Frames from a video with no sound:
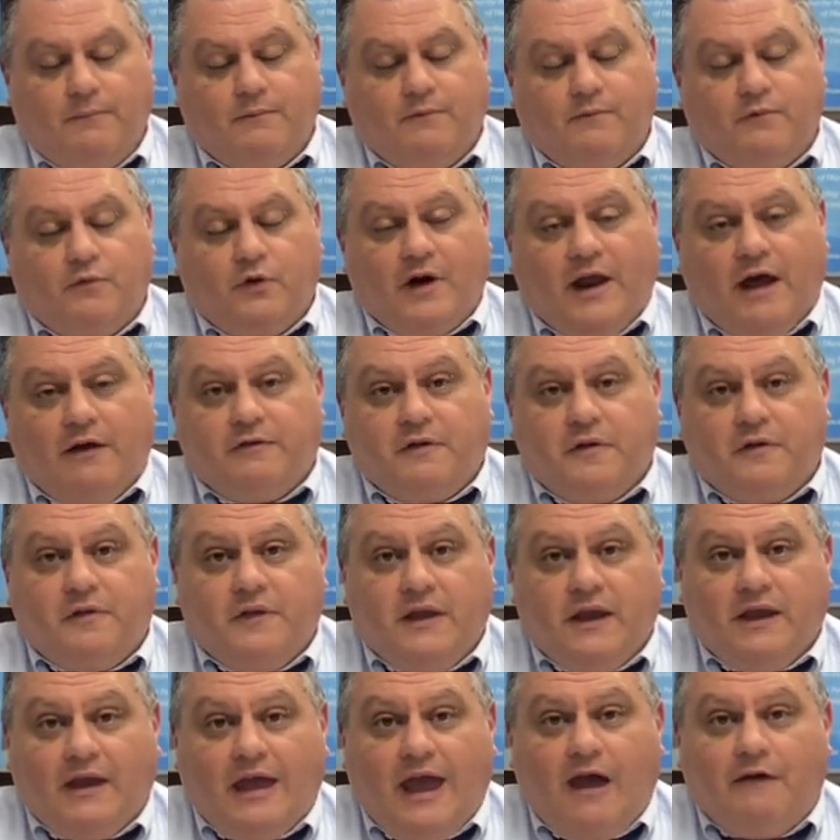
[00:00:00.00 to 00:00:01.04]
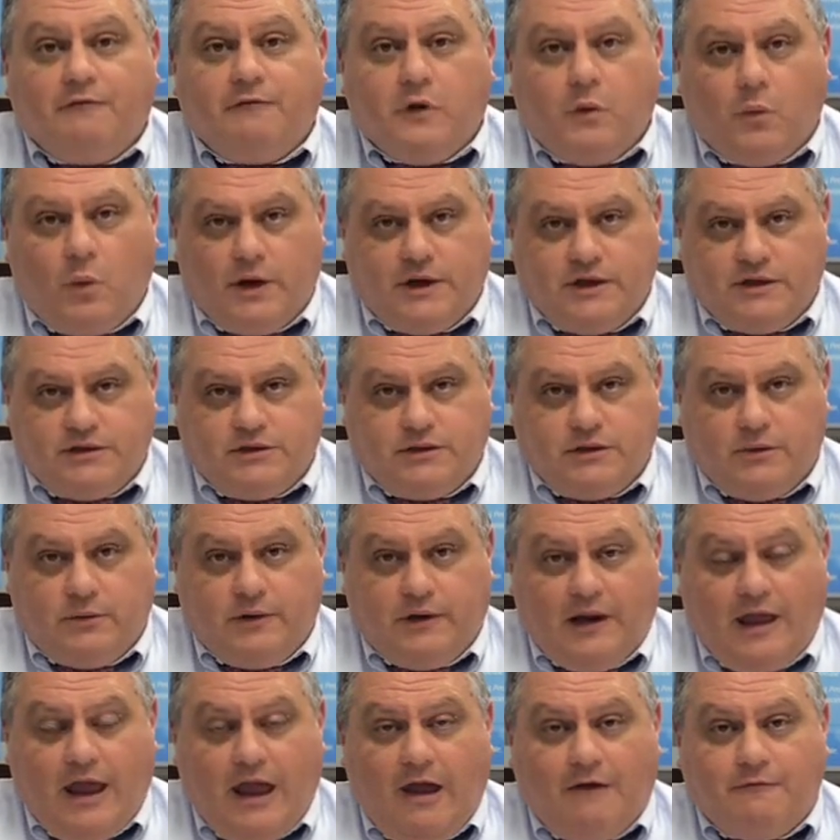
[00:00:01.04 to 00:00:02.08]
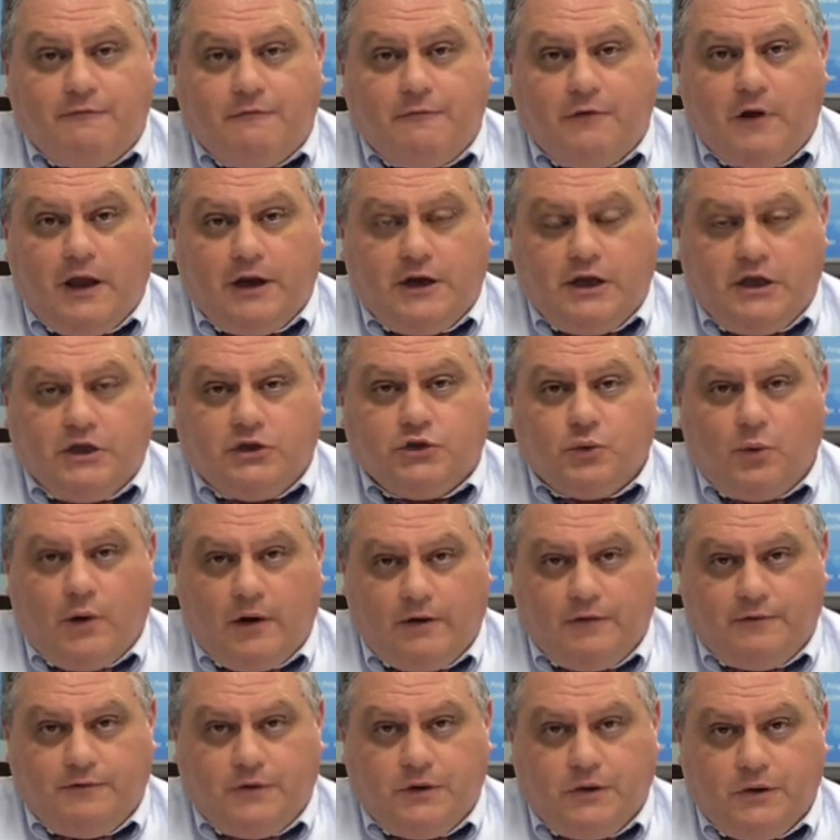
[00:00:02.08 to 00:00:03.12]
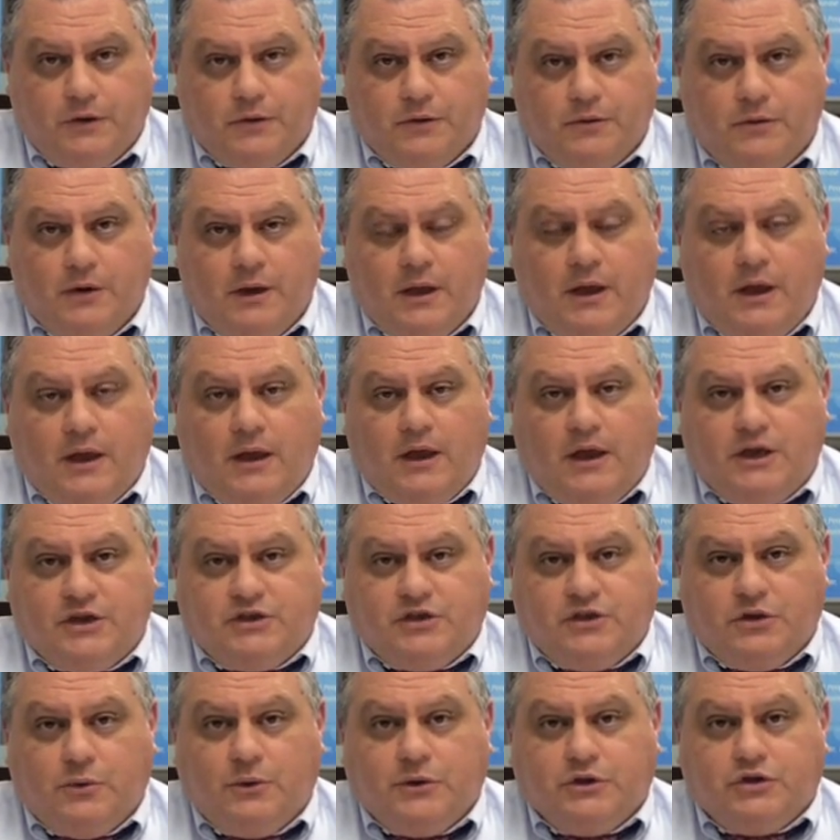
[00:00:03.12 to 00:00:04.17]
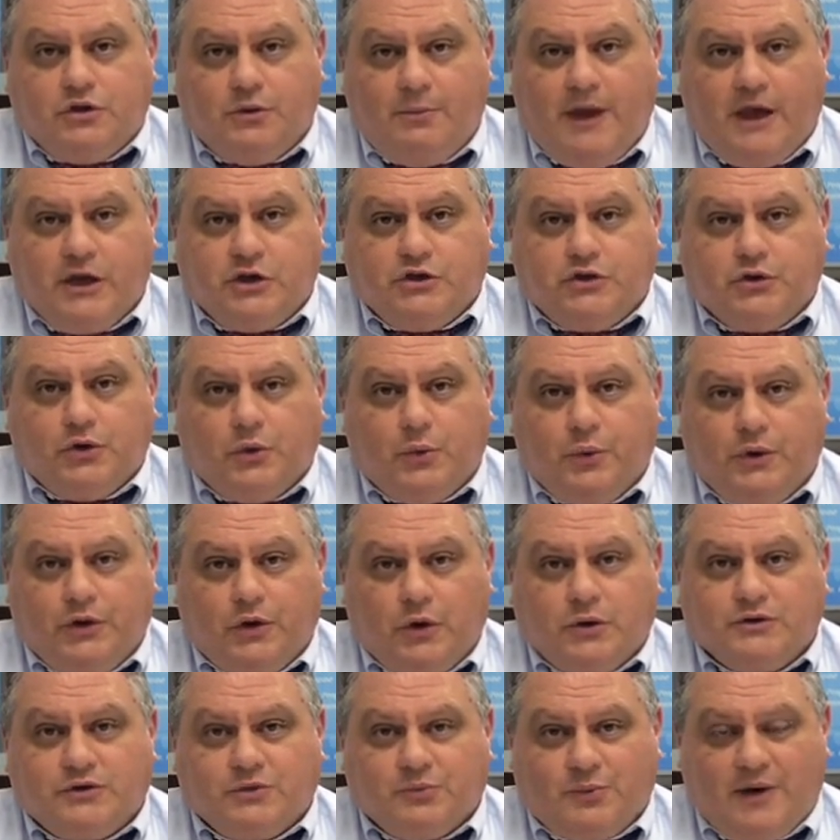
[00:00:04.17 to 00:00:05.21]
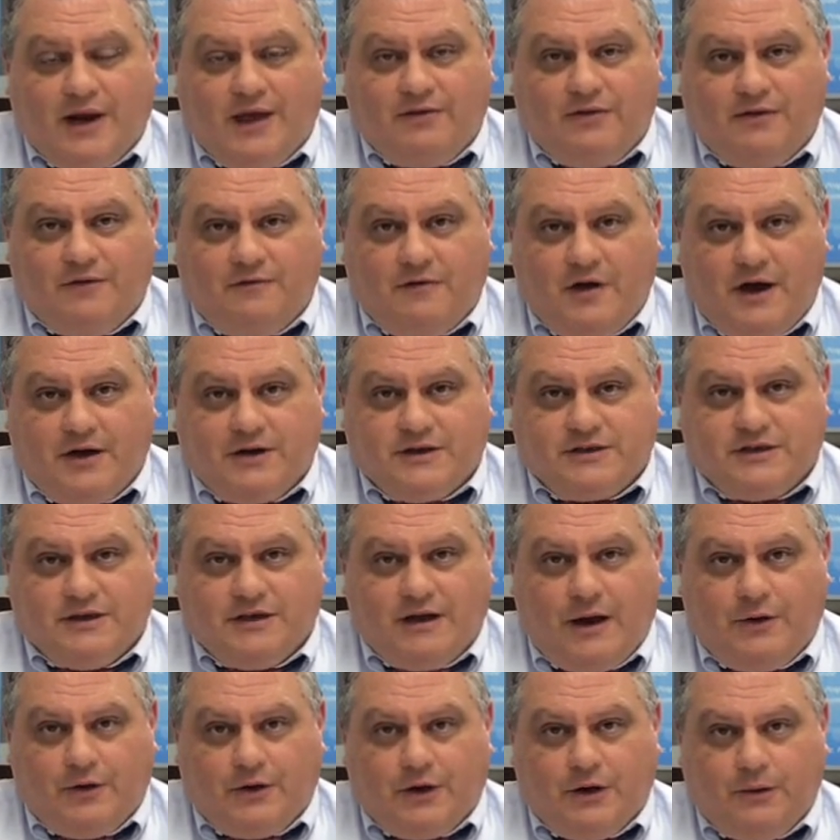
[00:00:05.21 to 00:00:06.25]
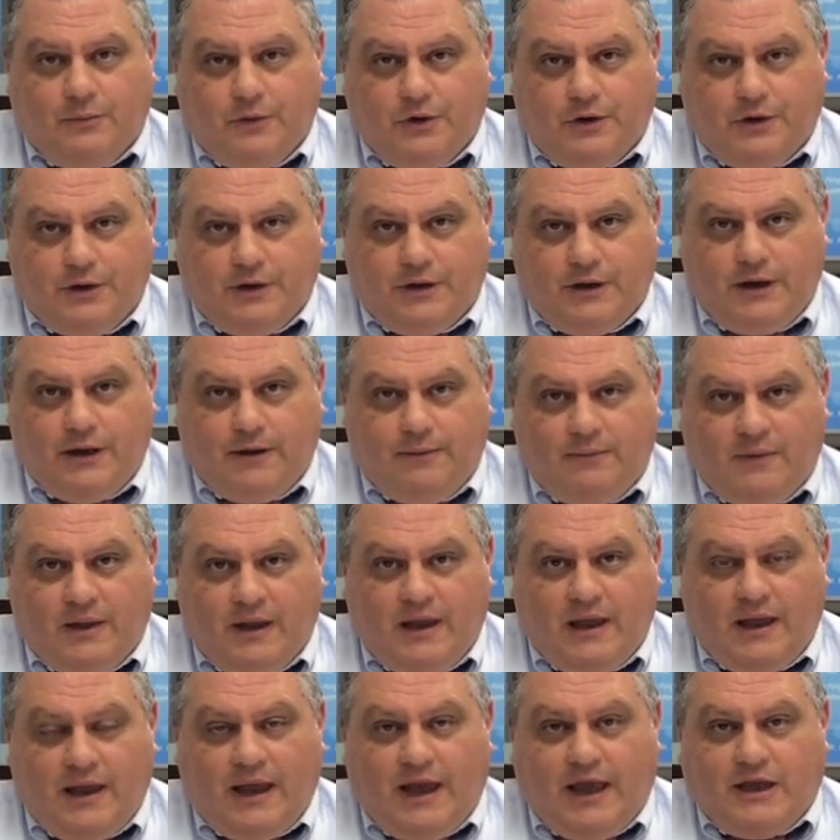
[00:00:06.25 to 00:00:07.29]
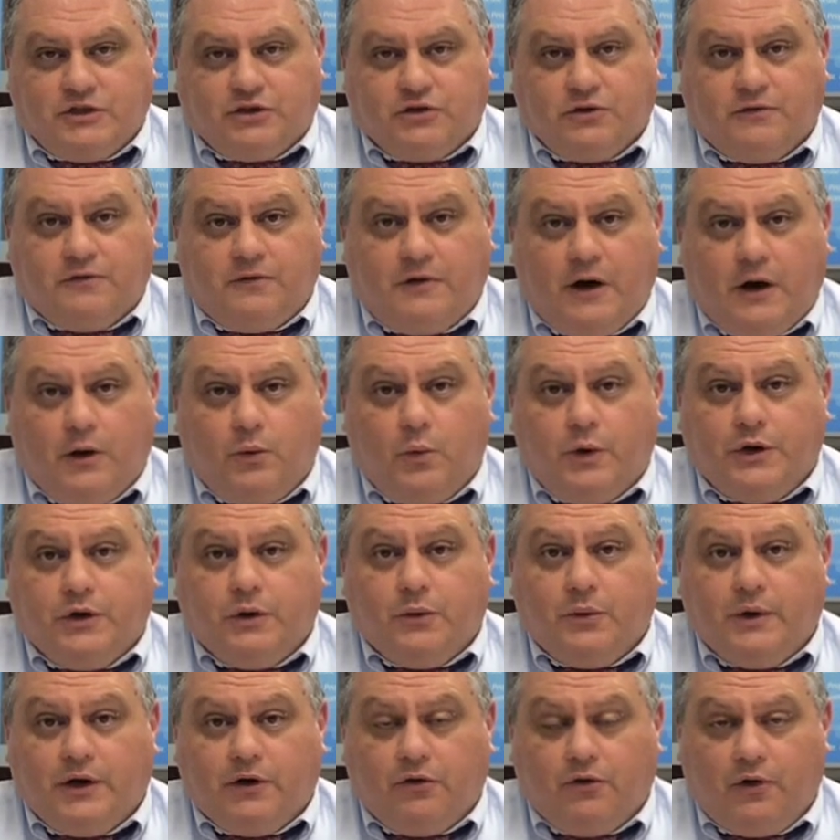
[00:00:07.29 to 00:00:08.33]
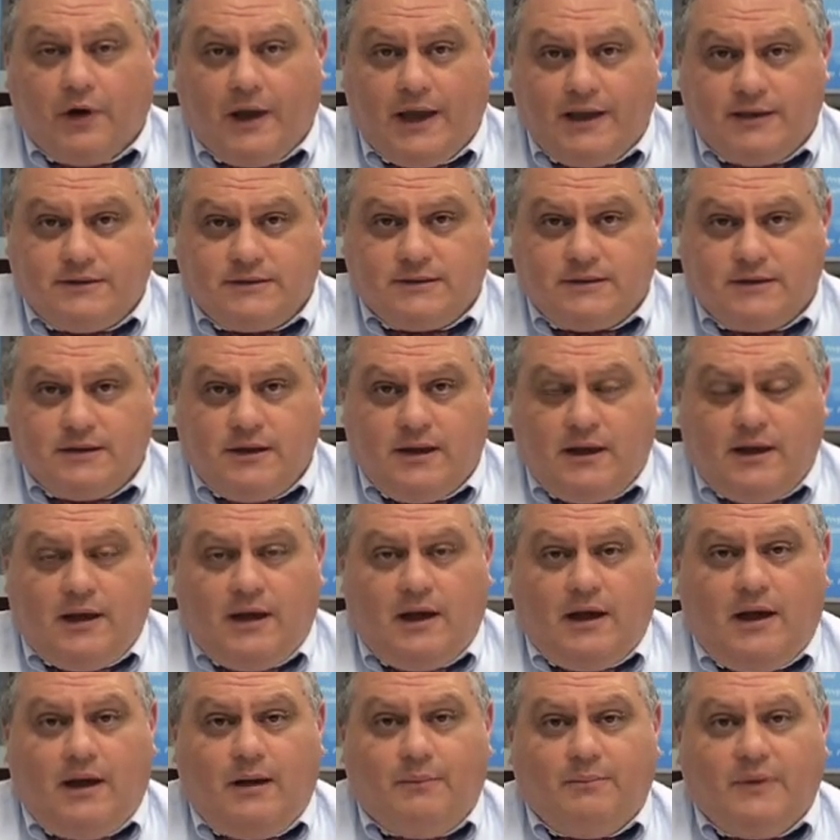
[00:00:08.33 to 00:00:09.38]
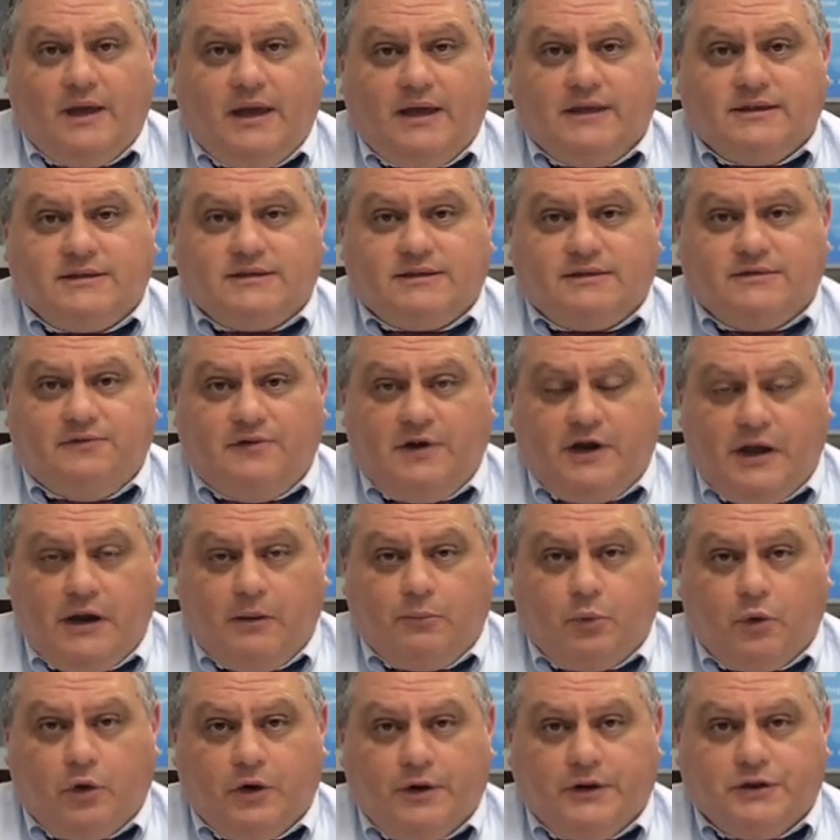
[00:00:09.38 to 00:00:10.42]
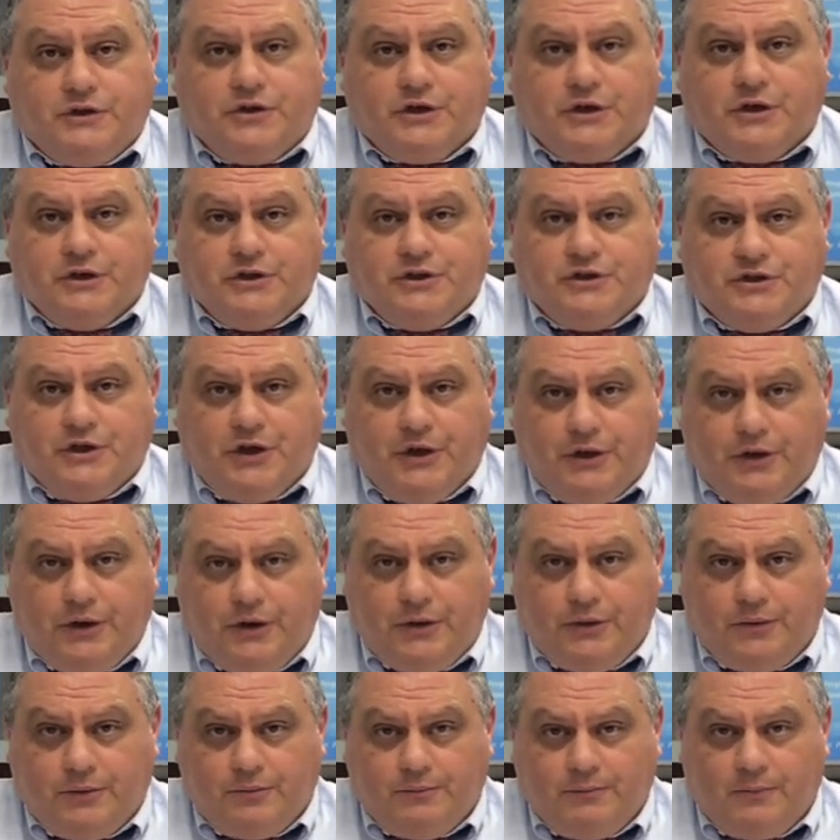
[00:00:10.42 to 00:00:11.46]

for everything everyone is doing. Every and each one of you is doing to make sure we don't spread the virus in our community. And so far we're doing great. It's very important to continue,